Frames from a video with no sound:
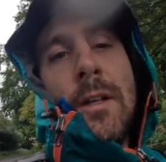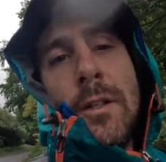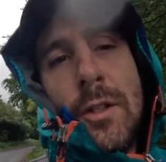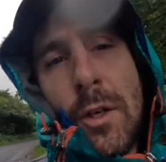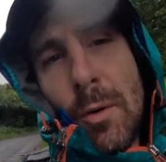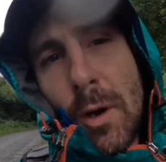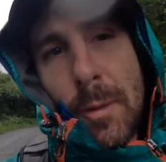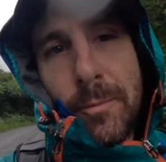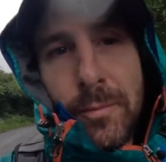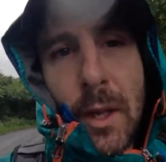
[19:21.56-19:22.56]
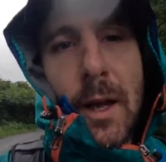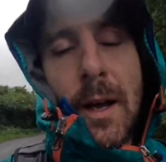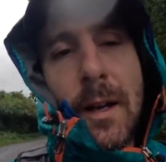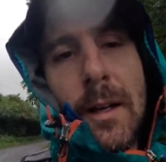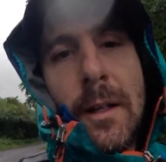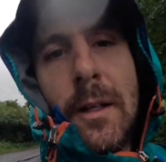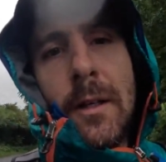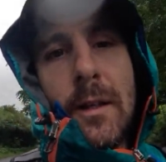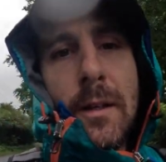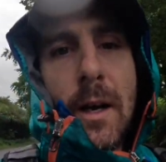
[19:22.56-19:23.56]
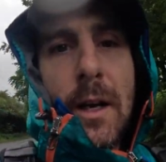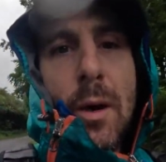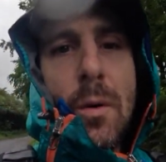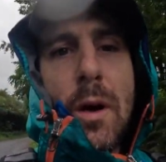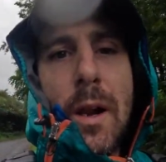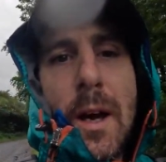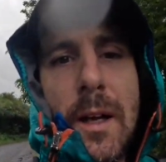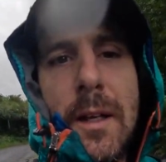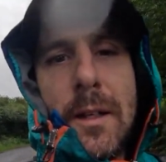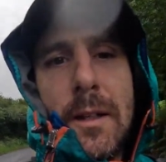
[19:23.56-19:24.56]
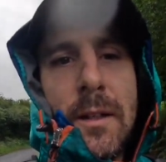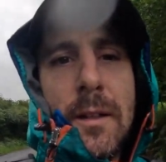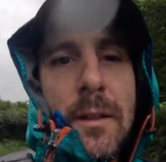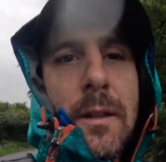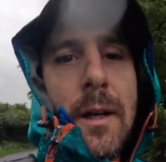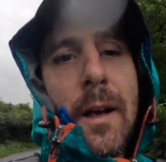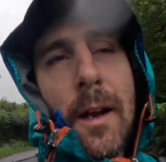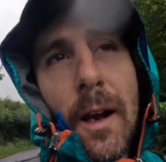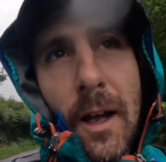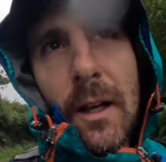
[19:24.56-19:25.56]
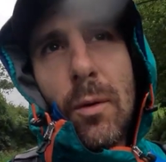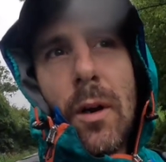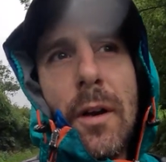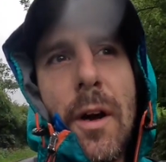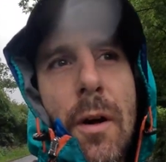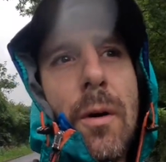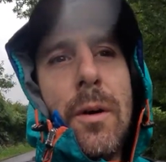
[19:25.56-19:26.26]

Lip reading: Do you know what? I know what I like, and I like what I know.